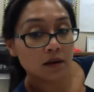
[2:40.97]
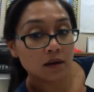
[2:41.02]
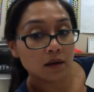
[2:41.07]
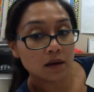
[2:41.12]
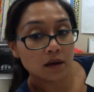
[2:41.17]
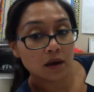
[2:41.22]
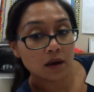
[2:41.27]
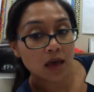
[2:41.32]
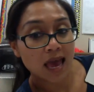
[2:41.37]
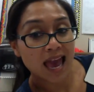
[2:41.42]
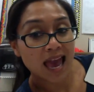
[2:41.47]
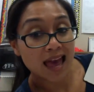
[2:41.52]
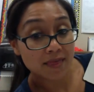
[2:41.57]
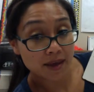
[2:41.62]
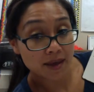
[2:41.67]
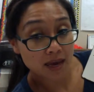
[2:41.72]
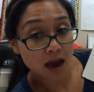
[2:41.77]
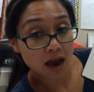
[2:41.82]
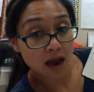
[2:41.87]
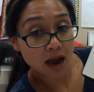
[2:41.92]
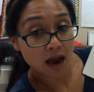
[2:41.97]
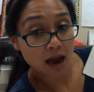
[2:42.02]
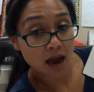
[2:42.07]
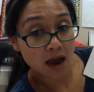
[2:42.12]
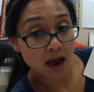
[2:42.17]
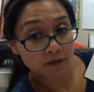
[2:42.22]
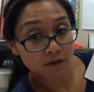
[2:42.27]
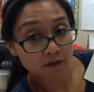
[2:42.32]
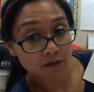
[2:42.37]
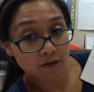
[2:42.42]
and the opposite of
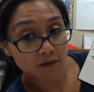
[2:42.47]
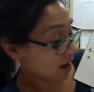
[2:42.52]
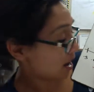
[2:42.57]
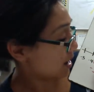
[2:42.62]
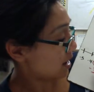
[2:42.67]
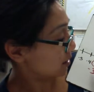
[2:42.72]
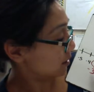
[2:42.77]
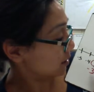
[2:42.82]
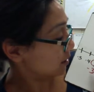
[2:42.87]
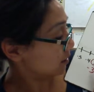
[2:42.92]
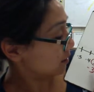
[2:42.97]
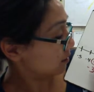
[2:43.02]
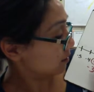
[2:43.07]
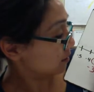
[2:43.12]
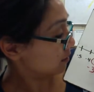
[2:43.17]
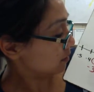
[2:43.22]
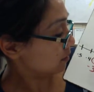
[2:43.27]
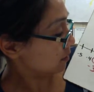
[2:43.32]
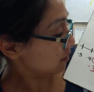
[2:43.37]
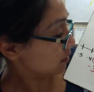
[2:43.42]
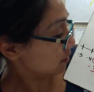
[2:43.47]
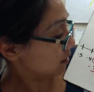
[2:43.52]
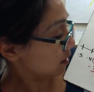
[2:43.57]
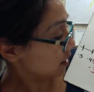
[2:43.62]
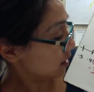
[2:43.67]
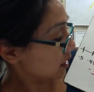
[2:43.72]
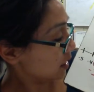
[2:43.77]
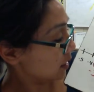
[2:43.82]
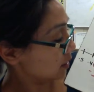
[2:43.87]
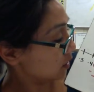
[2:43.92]
that
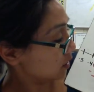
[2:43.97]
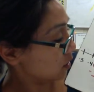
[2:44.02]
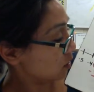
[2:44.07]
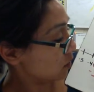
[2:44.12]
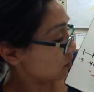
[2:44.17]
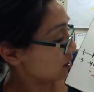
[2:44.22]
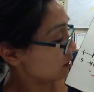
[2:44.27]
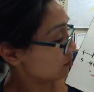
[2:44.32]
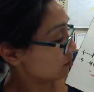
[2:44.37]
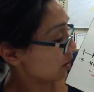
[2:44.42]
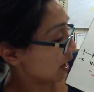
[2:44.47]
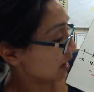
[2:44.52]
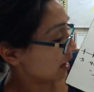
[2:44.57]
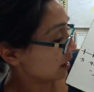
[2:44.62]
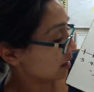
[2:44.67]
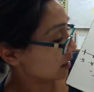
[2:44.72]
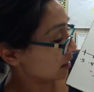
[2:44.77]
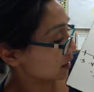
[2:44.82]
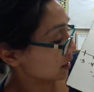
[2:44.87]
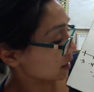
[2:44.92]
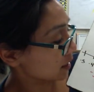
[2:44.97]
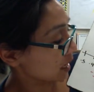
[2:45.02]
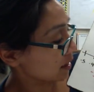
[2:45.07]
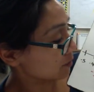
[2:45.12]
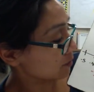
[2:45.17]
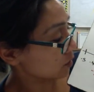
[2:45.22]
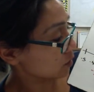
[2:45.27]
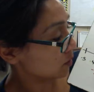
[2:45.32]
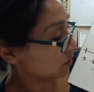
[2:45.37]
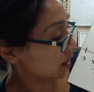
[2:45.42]
is going back in the same
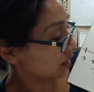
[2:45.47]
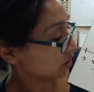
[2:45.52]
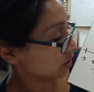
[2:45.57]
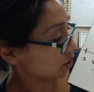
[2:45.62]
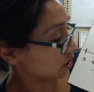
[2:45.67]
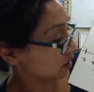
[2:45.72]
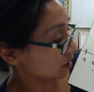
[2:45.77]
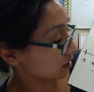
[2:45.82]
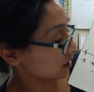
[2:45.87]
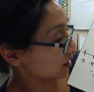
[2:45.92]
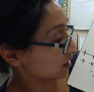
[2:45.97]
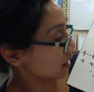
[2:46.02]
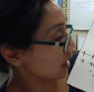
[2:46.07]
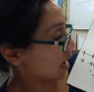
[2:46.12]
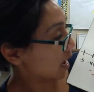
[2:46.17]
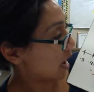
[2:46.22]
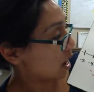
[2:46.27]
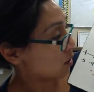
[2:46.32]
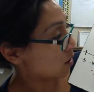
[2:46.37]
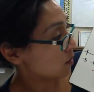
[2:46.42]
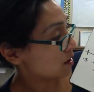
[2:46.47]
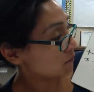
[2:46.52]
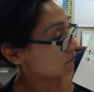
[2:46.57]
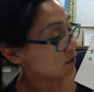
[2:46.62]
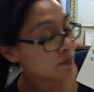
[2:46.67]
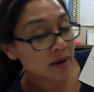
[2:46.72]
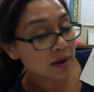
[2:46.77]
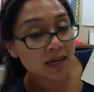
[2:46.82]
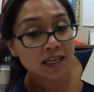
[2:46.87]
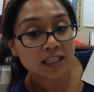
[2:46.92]
direction, however
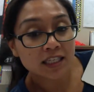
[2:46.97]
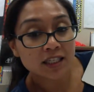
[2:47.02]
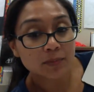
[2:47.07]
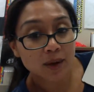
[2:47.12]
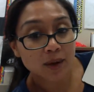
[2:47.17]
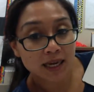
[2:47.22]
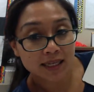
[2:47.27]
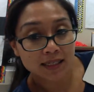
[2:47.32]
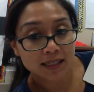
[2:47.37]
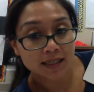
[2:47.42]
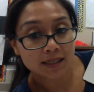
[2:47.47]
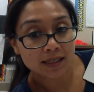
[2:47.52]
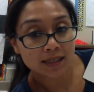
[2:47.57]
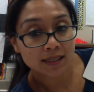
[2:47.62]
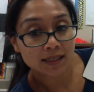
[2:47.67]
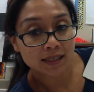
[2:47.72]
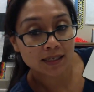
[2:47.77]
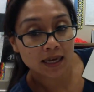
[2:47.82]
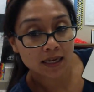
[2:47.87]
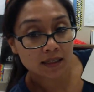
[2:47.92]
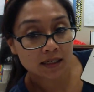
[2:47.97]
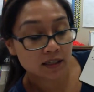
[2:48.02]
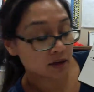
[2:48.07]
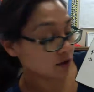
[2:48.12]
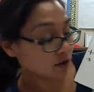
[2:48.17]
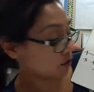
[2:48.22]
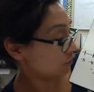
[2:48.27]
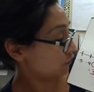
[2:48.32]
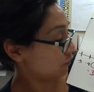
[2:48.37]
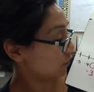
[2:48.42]
many spaces it says,
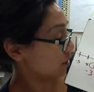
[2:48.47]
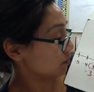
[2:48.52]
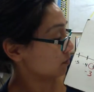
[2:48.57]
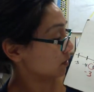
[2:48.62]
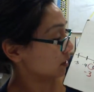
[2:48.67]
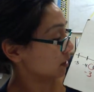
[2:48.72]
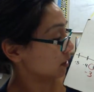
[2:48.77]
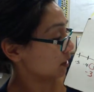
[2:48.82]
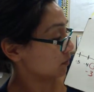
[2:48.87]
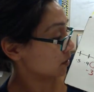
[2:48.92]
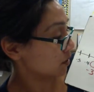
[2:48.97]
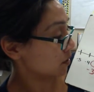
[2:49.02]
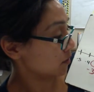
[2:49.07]
from 0.